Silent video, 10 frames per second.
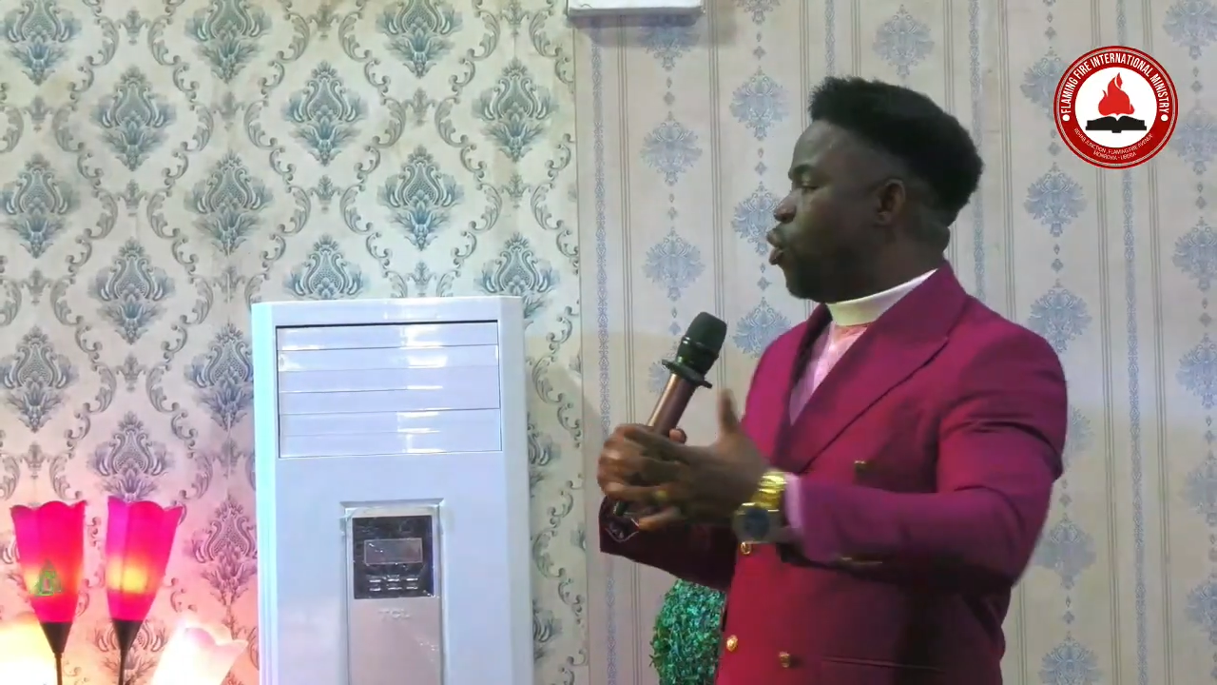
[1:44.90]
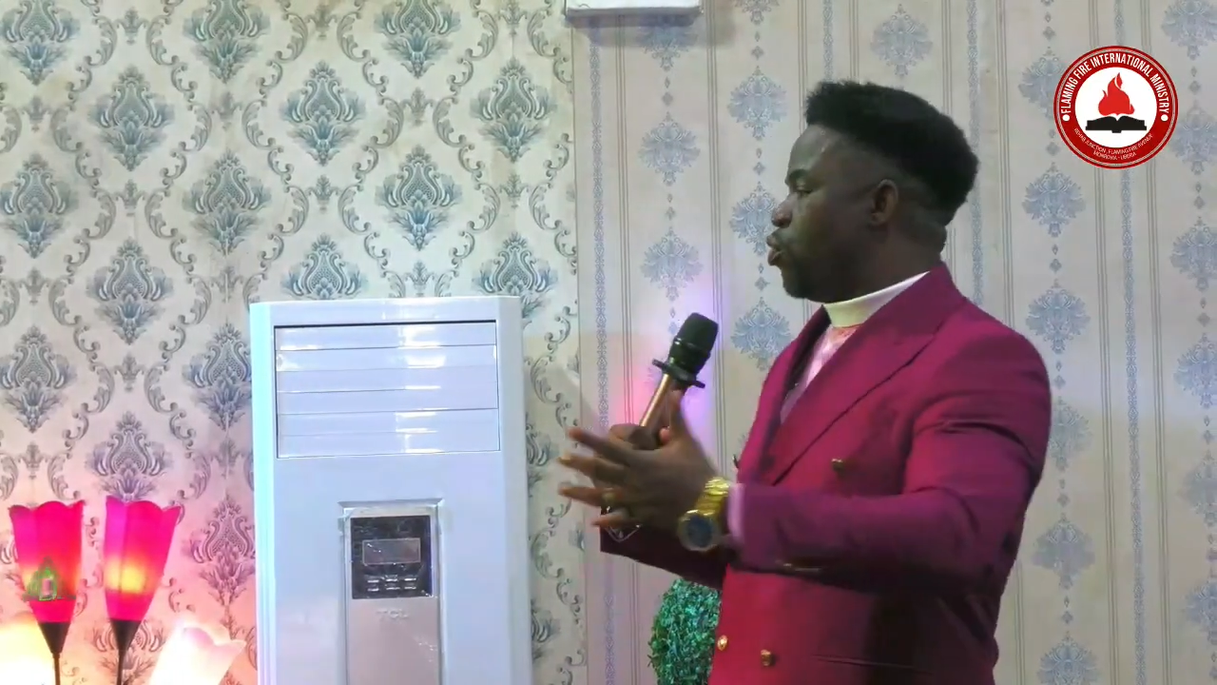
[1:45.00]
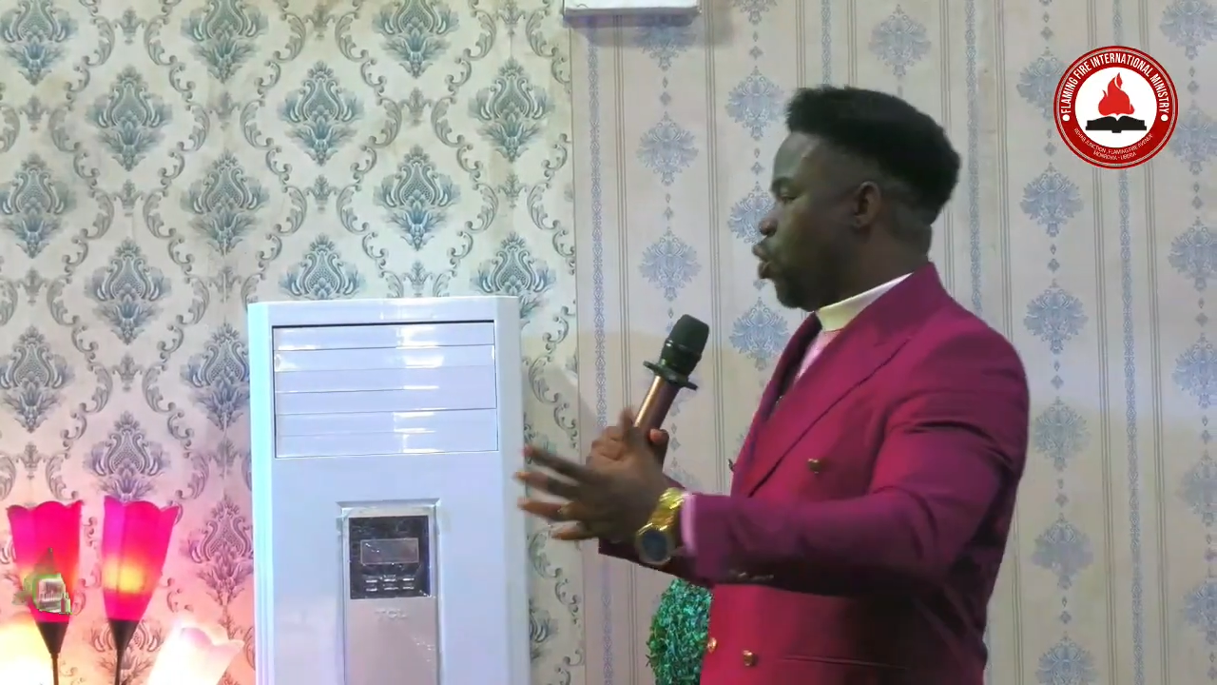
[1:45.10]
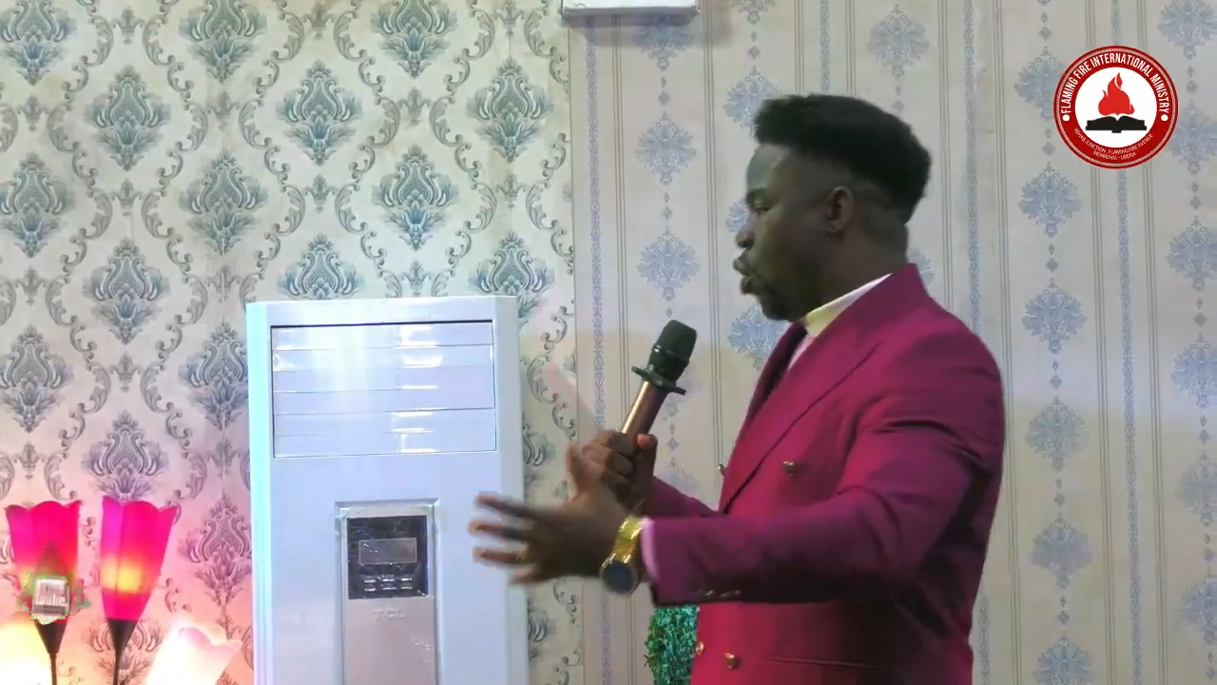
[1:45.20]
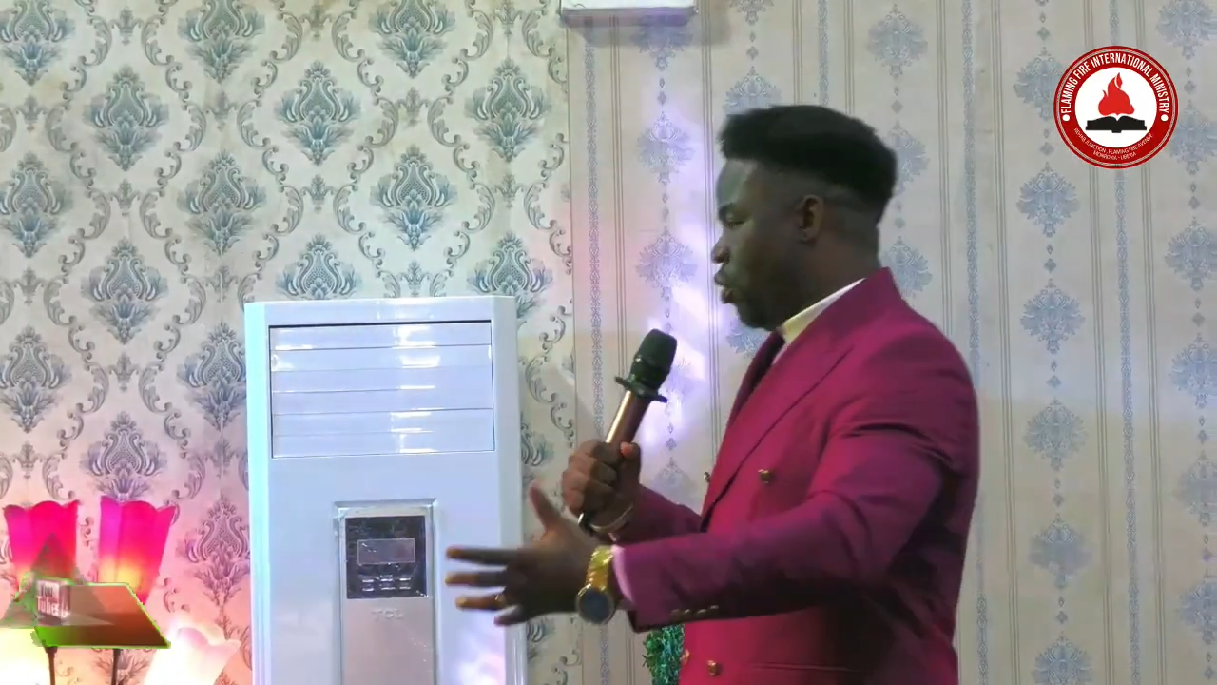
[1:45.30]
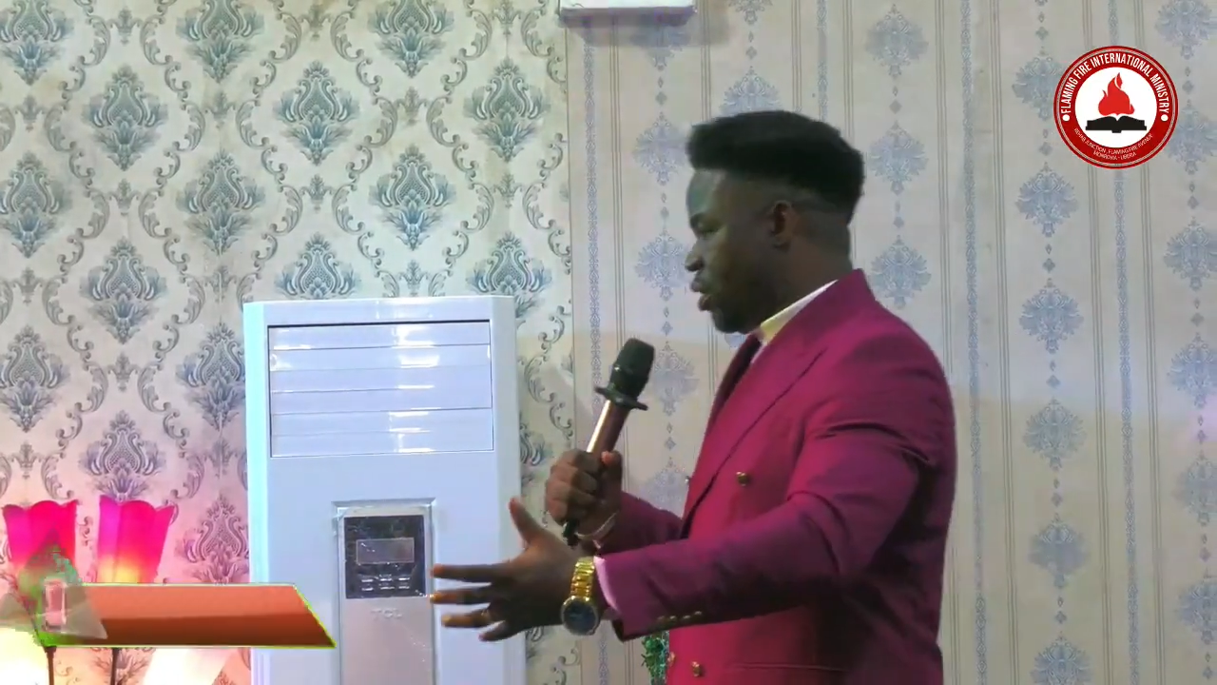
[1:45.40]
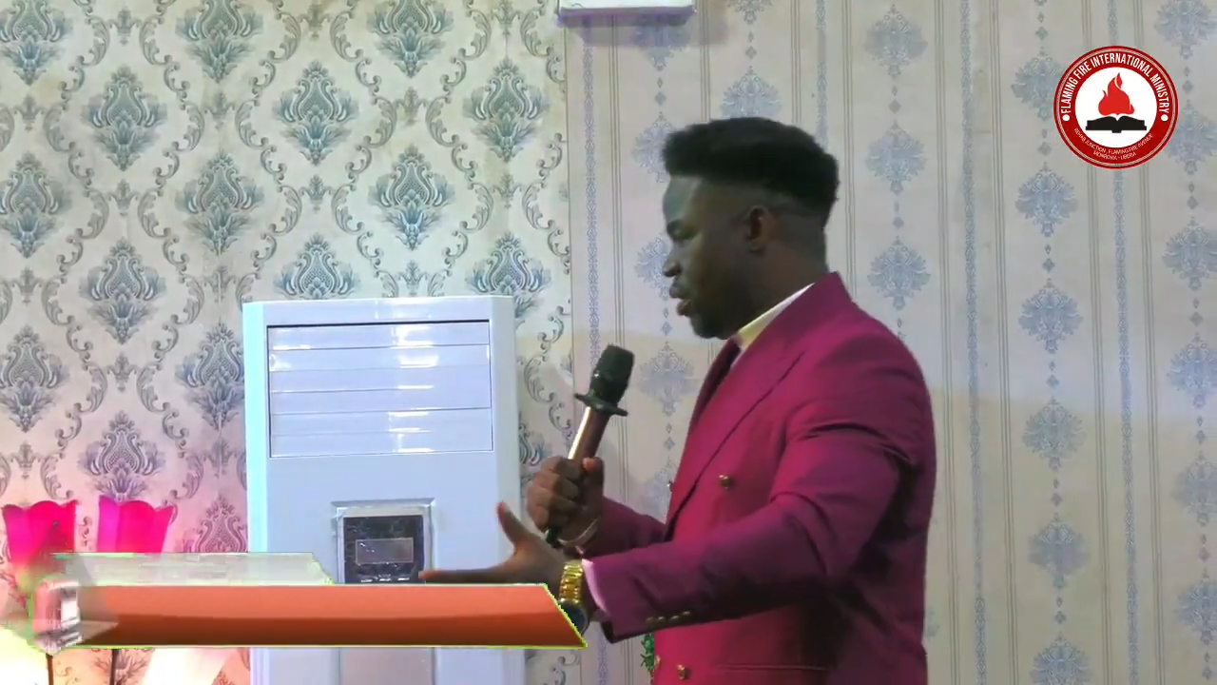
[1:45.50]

to court.